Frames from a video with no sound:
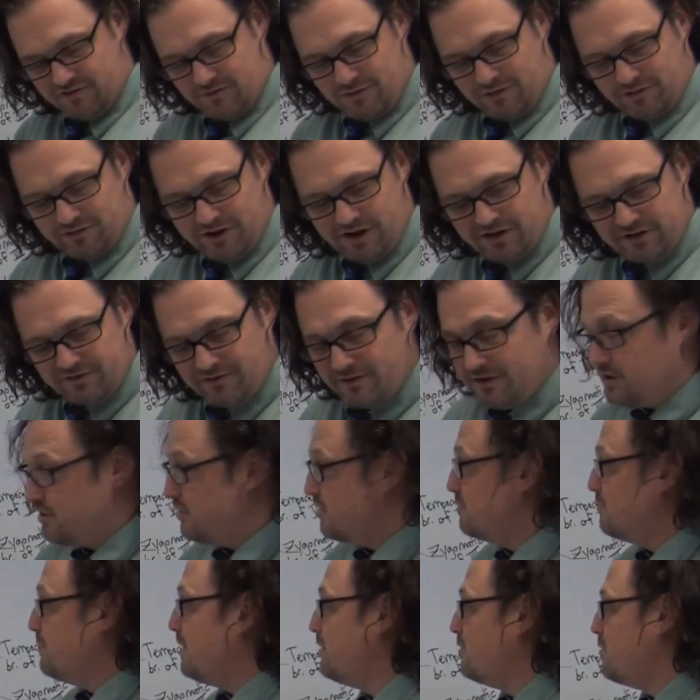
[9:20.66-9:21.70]
from the last video,
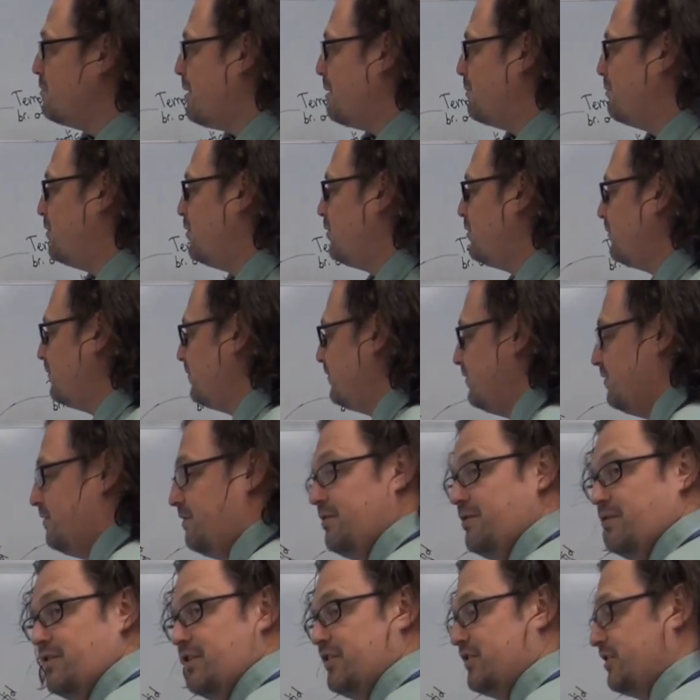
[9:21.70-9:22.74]
you may remember
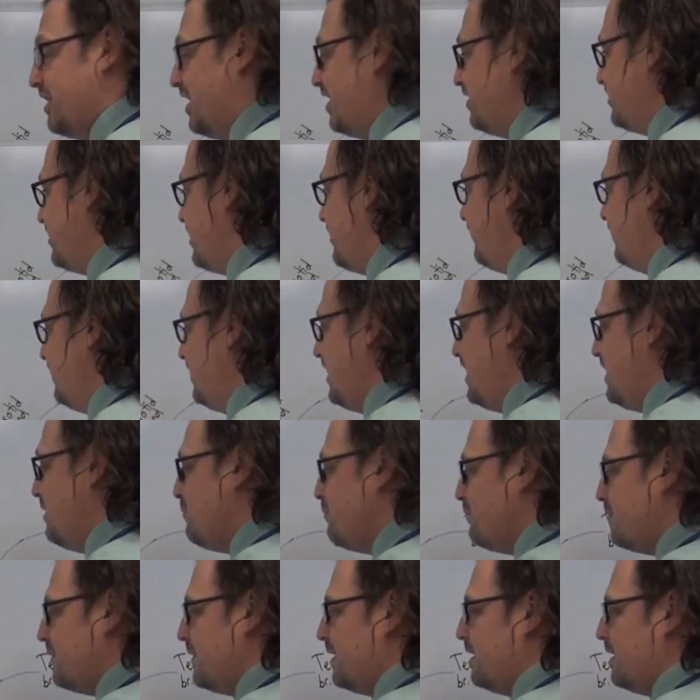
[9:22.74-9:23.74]
these guys have a name.